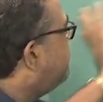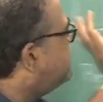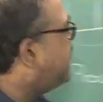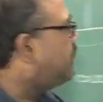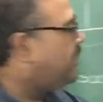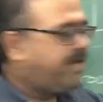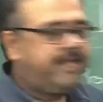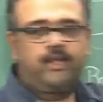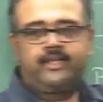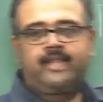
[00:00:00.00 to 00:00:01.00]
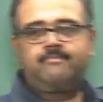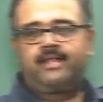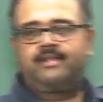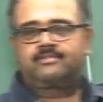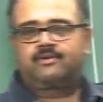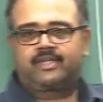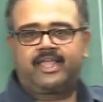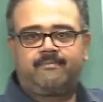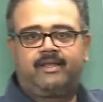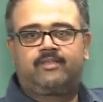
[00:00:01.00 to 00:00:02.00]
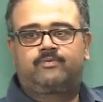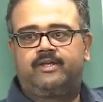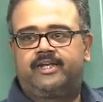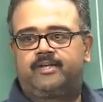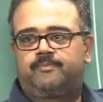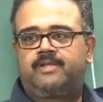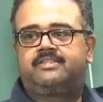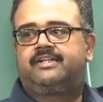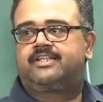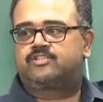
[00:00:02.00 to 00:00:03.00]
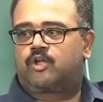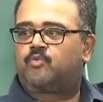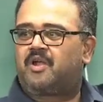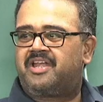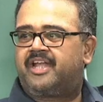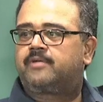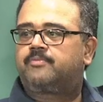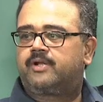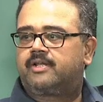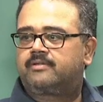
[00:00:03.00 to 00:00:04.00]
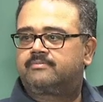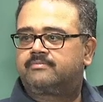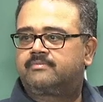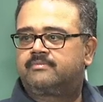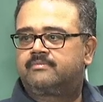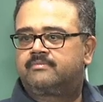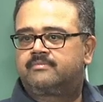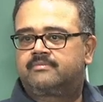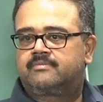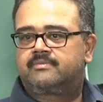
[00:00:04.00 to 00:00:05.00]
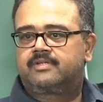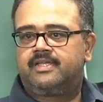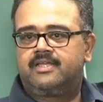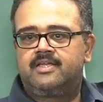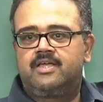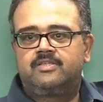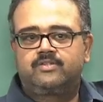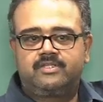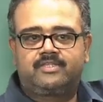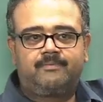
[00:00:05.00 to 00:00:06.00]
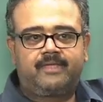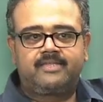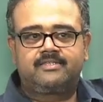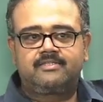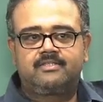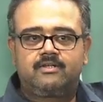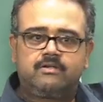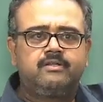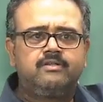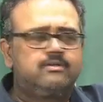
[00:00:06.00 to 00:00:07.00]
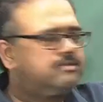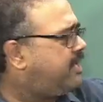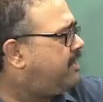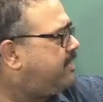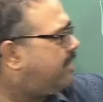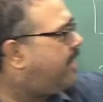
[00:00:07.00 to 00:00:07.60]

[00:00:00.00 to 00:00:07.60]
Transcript: means that you will train on n minus or k minus 1 data points and test on one data point. Okay. So in some cases, no. There are